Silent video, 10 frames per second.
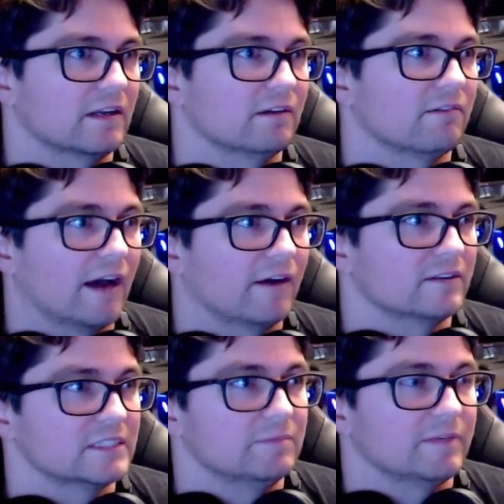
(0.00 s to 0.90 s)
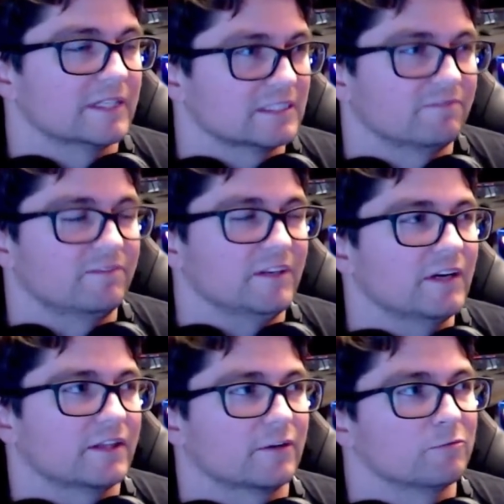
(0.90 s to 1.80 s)
allows DPS to feel
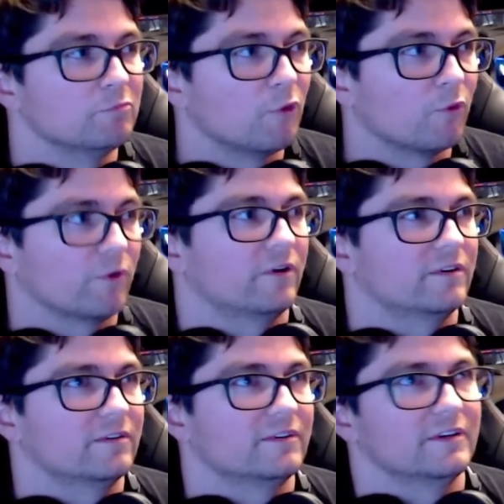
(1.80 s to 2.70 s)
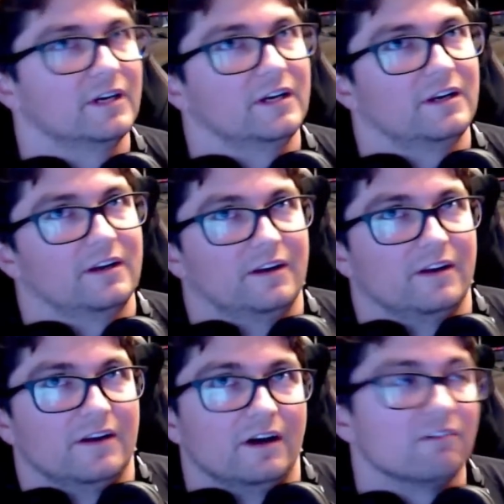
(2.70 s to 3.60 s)
like they're more
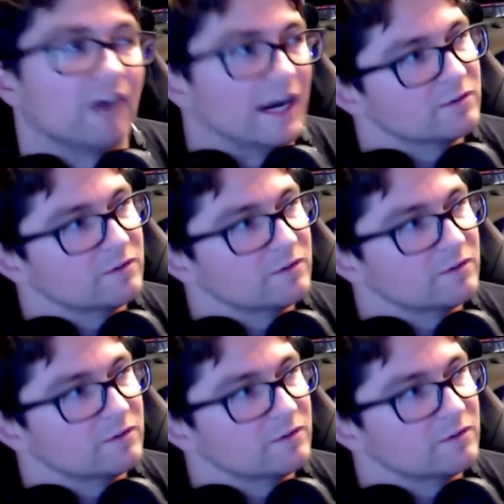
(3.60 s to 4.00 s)
aligned with.